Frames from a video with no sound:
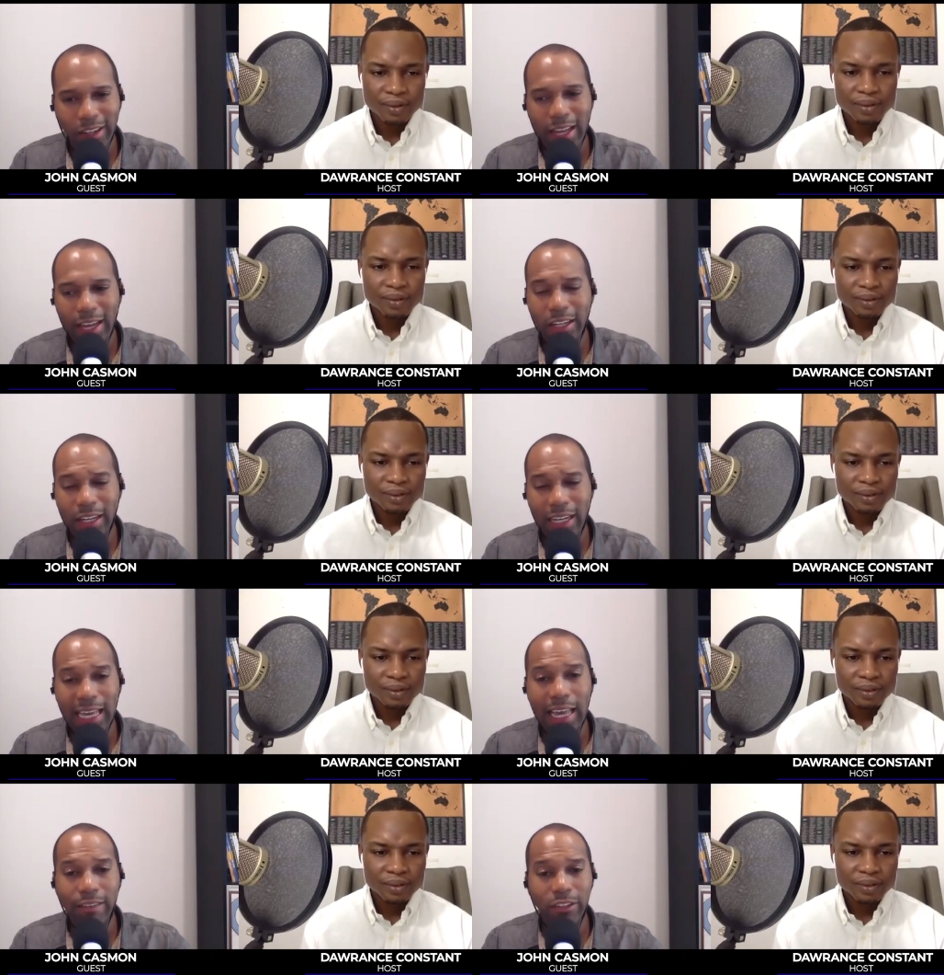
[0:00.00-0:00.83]
Speaker 1: I, I
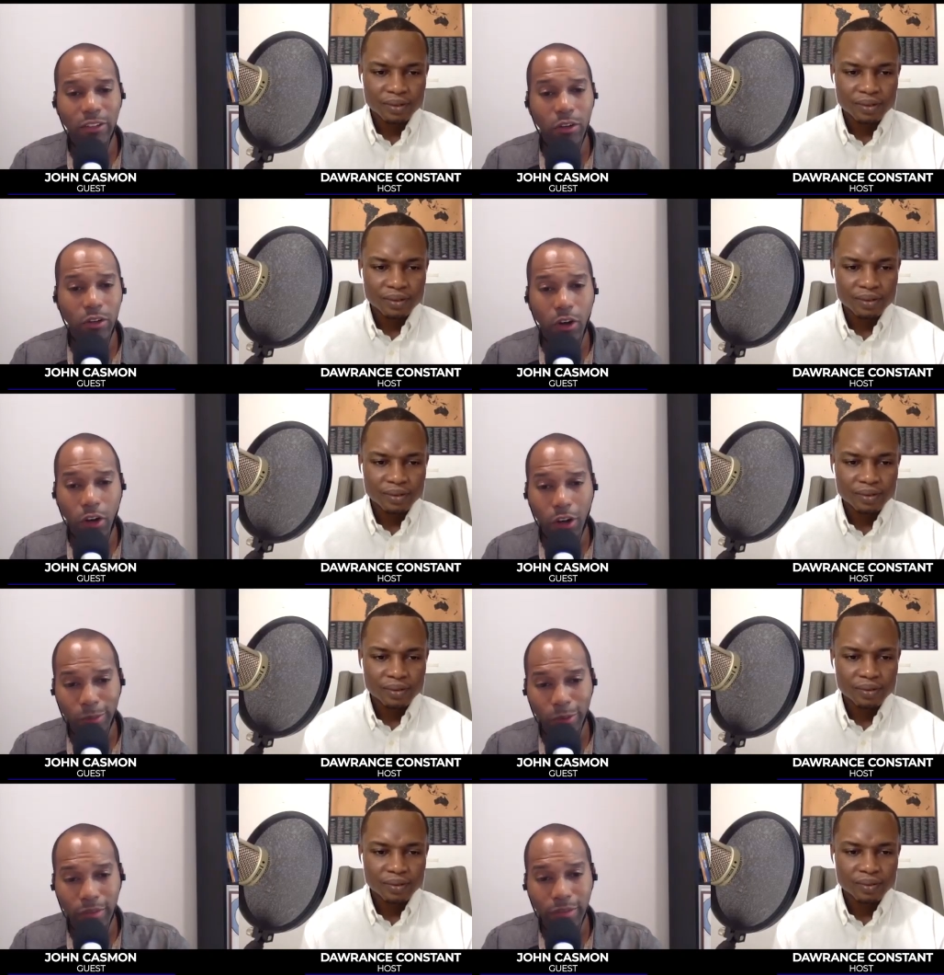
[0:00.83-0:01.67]
have it on
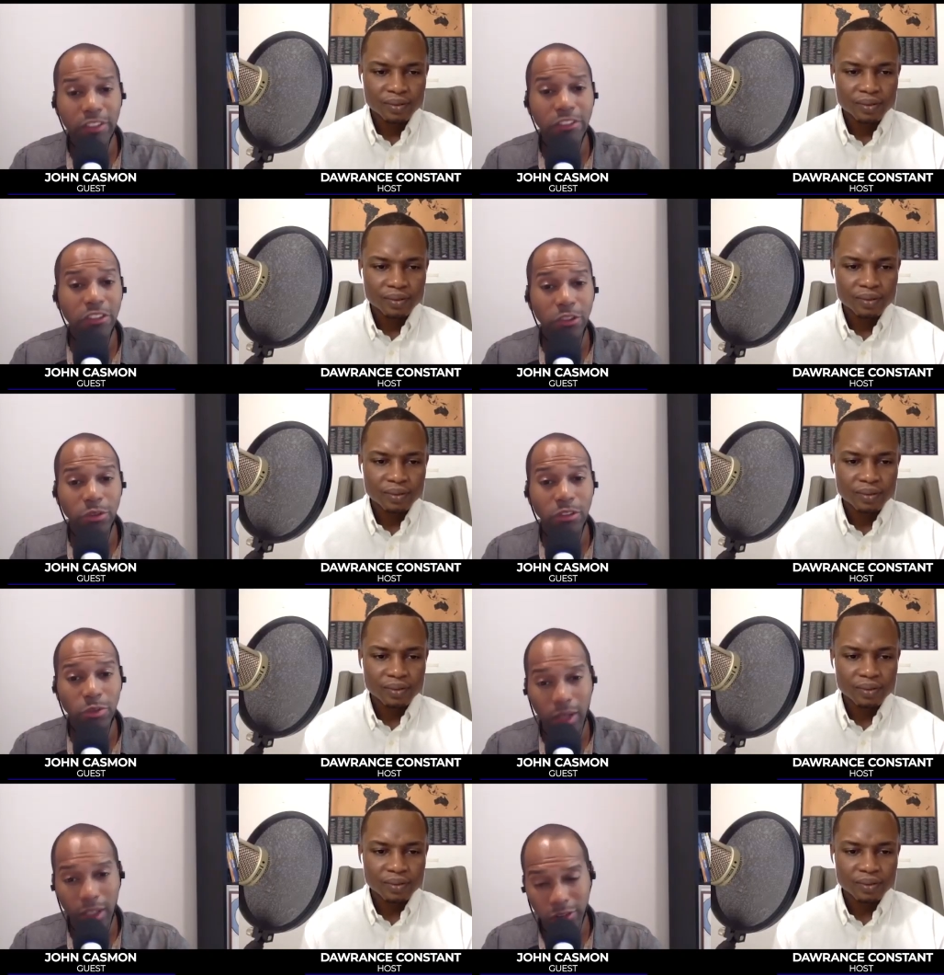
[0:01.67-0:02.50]
Audible. I've listened to it
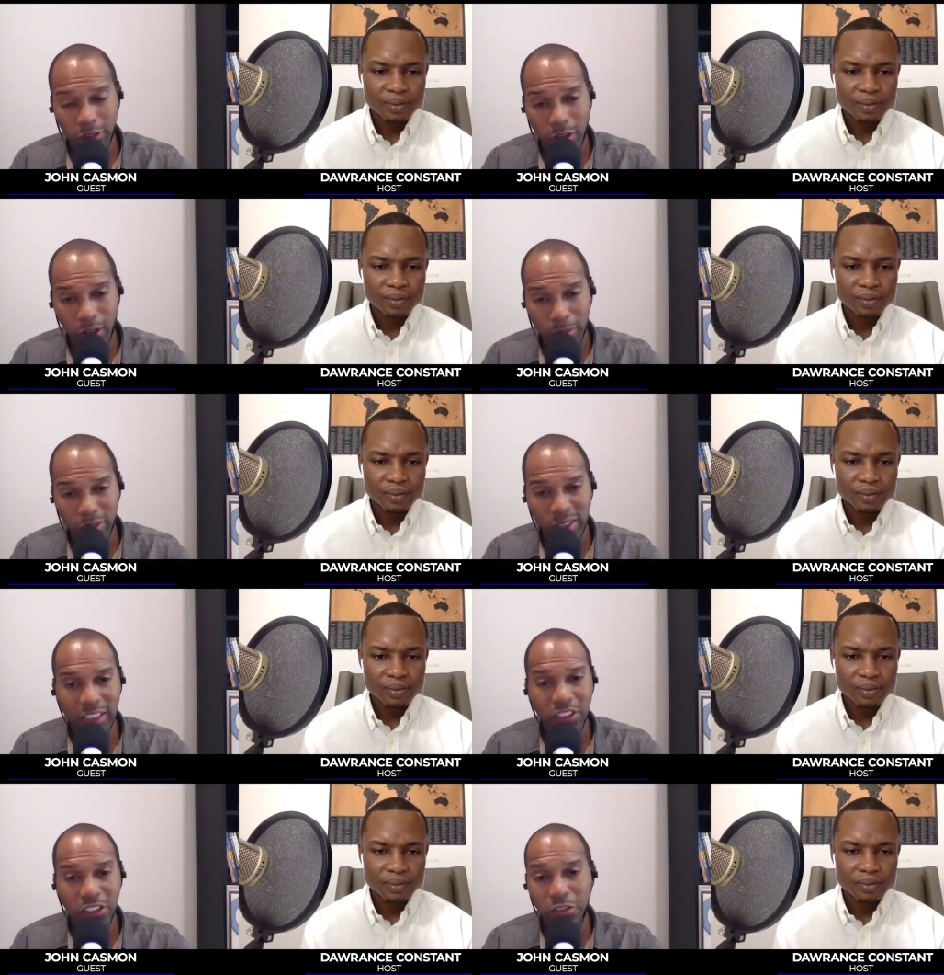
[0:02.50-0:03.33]
twice on Audible, and I
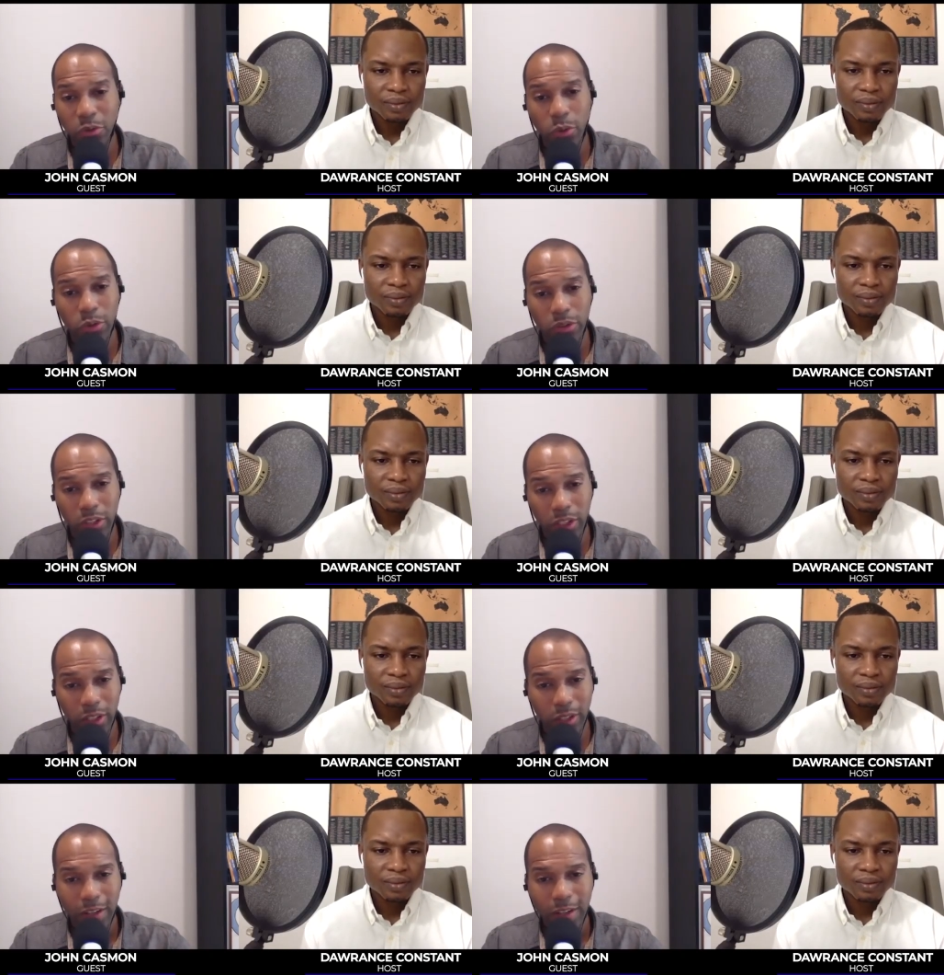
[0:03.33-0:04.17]
just ordered
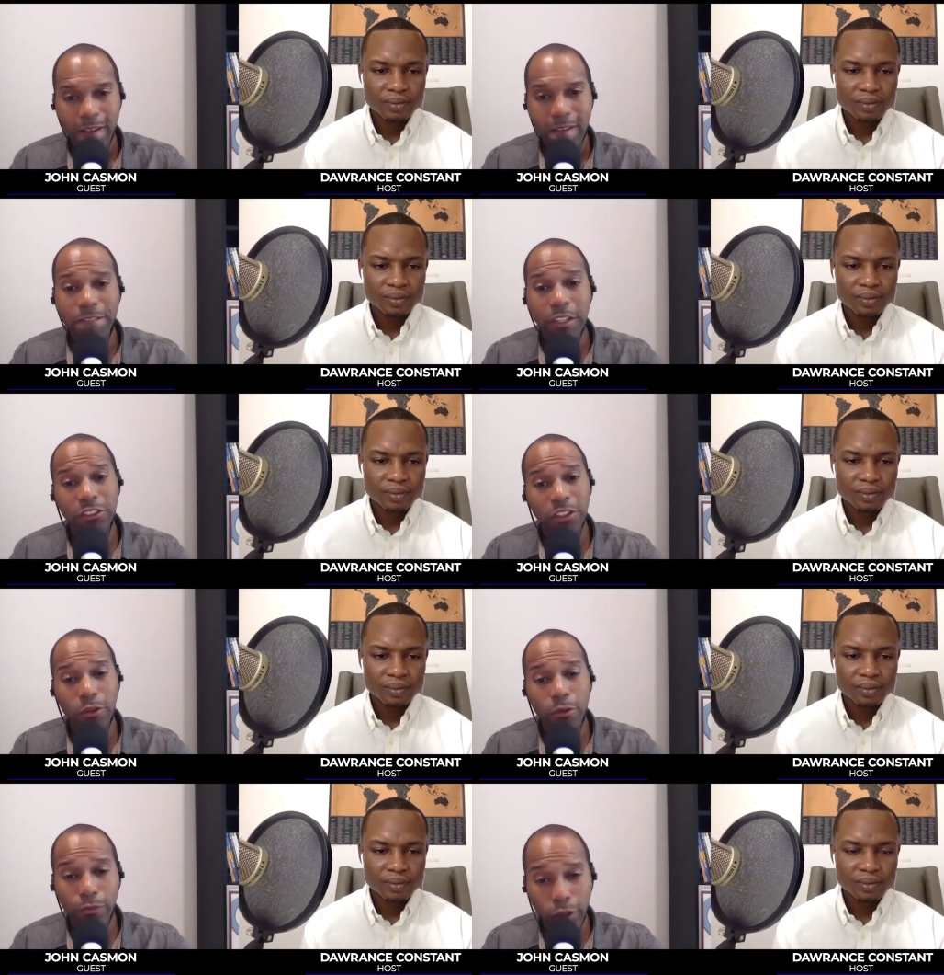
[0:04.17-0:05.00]
the
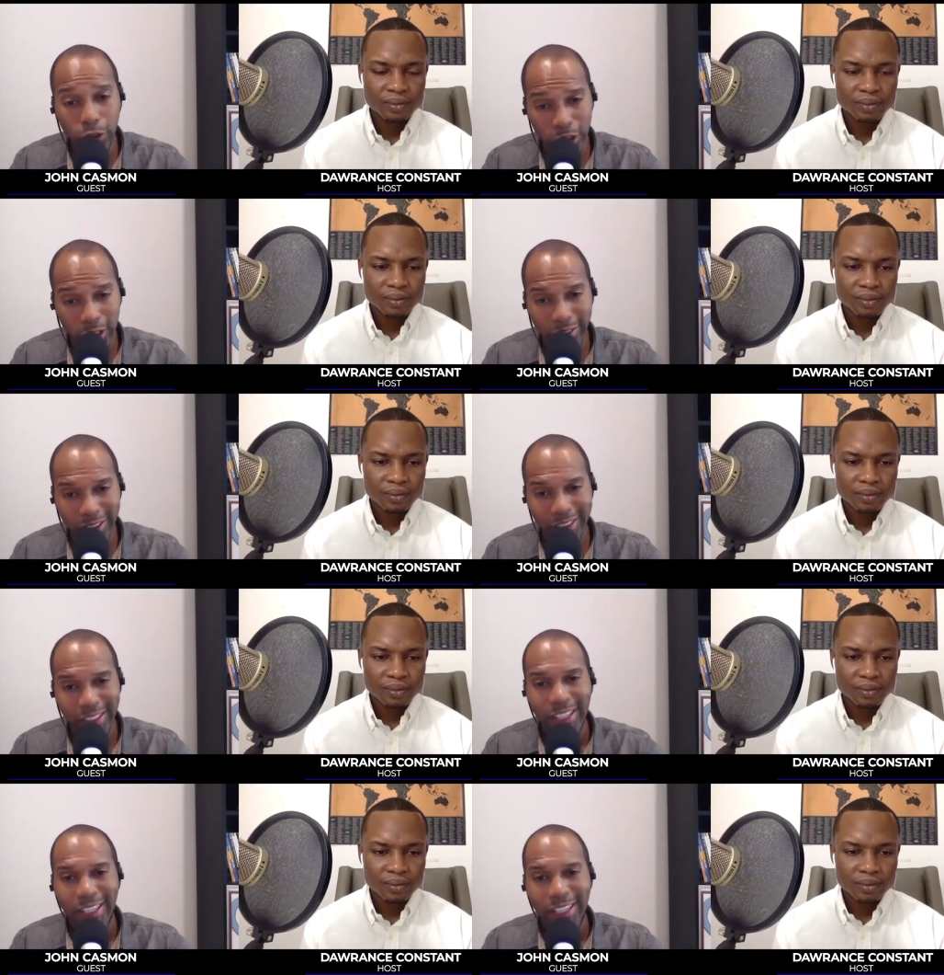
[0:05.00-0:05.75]
physical version of it.